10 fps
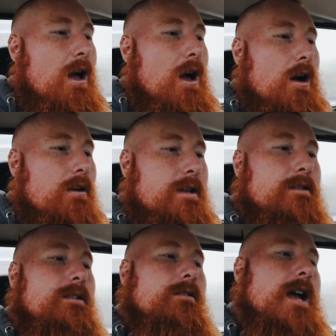on
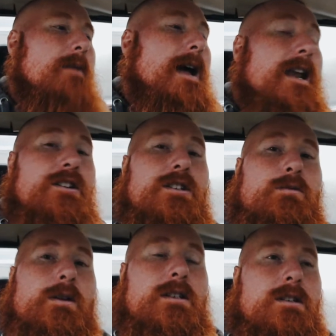Instagram, and I
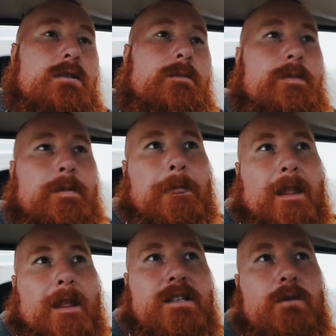just wanted to
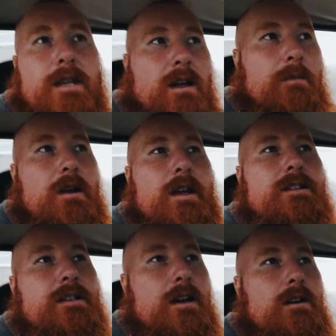see what that community
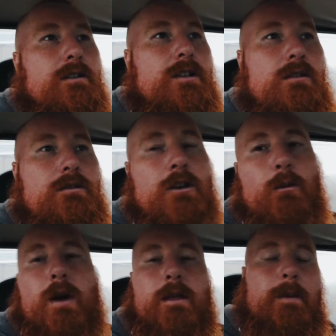is like on
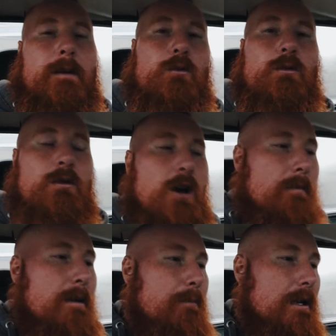YouTube, whether people will
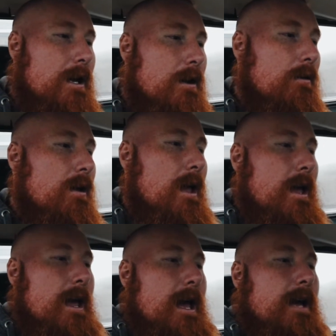comment below
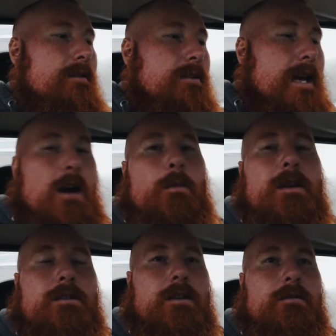and to help
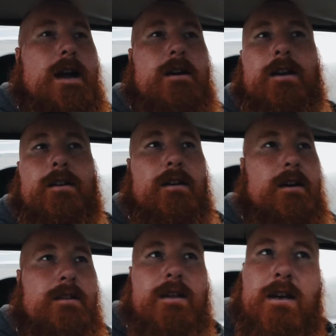each other out. And I
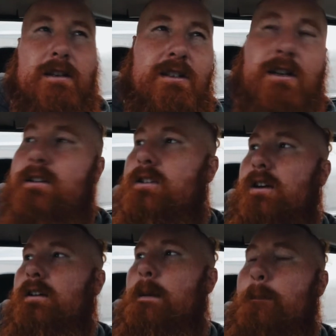think it's such
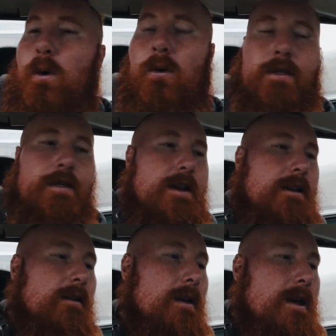an important
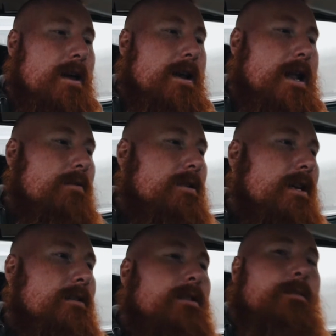thing
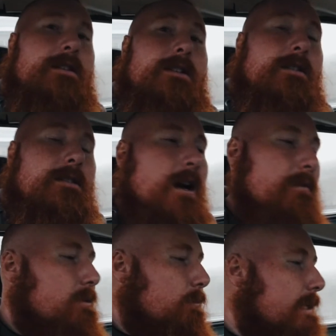nowadays, especially the
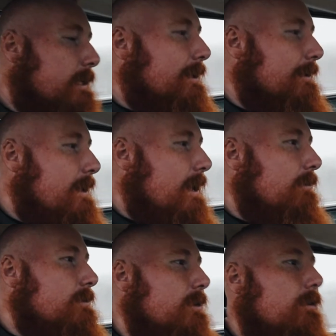times that we're living in
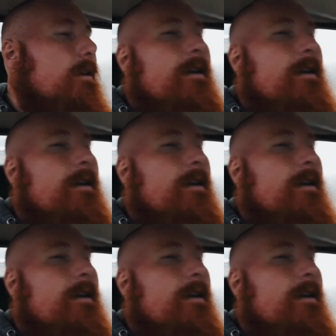now. So